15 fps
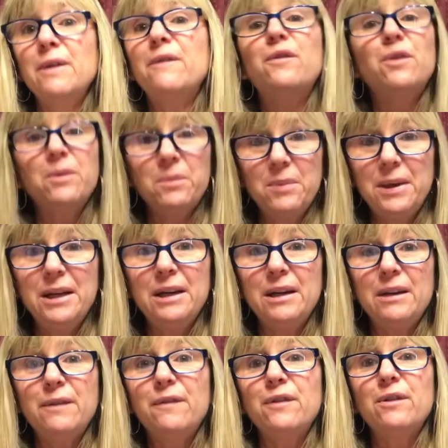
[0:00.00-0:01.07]
for
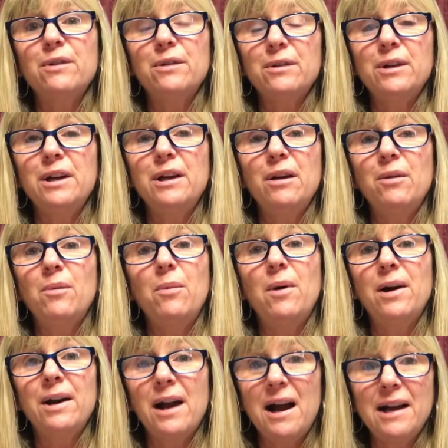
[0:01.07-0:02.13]
me, for
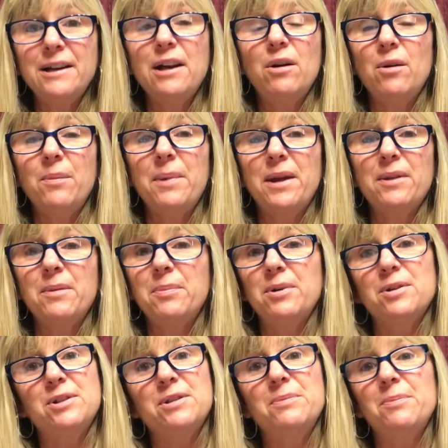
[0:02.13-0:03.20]
what I know about the
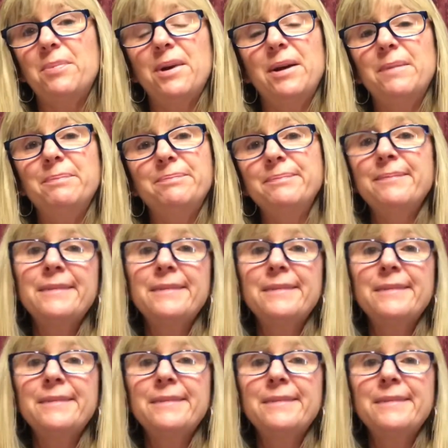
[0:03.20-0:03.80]
person, but